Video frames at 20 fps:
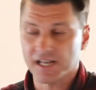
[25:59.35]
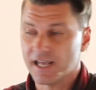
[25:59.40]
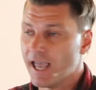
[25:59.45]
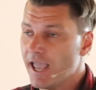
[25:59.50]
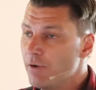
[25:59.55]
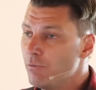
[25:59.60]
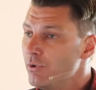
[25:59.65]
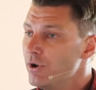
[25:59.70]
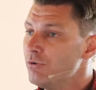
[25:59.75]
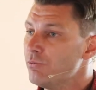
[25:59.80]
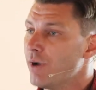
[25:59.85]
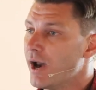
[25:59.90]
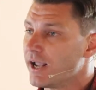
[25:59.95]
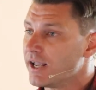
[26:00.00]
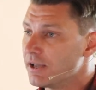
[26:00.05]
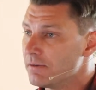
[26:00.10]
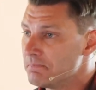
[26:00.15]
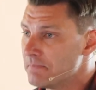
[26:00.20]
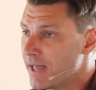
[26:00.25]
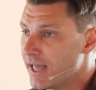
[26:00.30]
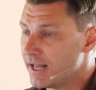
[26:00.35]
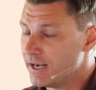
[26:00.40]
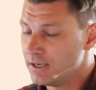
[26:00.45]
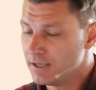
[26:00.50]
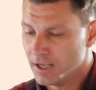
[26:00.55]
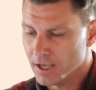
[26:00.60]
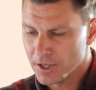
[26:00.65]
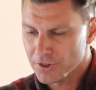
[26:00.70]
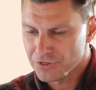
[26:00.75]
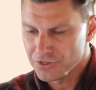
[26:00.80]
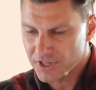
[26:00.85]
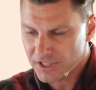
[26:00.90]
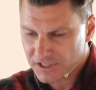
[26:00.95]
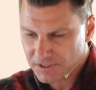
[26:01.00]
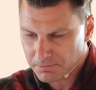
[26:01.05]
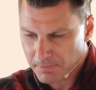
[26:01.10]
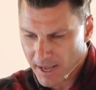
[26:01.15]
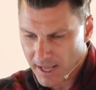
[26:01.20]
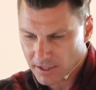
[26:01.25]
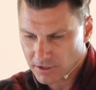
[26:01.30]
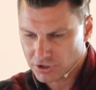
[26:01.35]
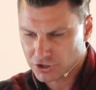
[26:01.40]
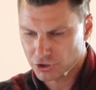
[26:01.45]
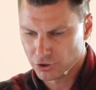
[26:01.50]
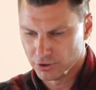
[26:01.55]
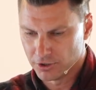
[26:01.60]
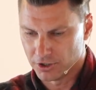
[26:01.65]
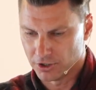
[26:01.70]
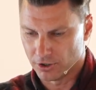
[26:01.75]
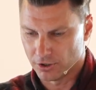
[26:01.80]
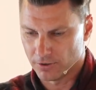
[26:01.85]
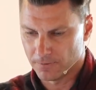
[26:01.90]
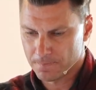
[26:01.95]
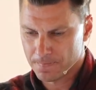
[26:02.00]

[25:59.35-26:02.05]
hey, we recommend this man to you.